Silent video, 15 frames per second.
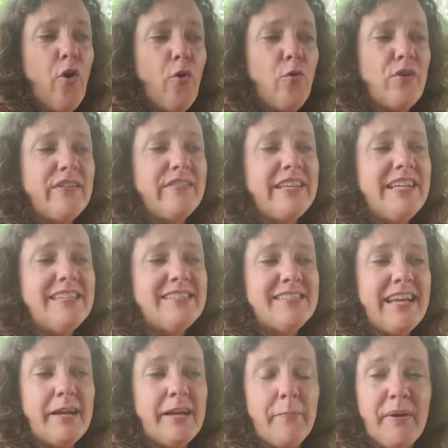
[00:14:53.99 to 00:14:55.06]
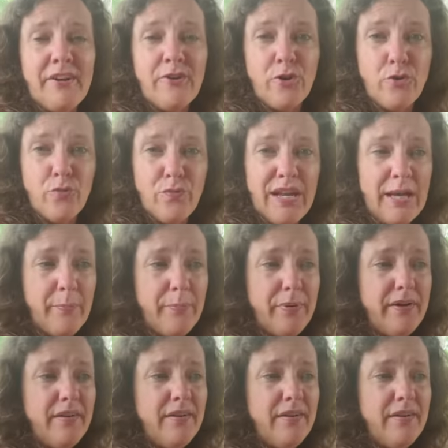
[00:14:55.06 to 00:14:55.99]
or at least take a better grip.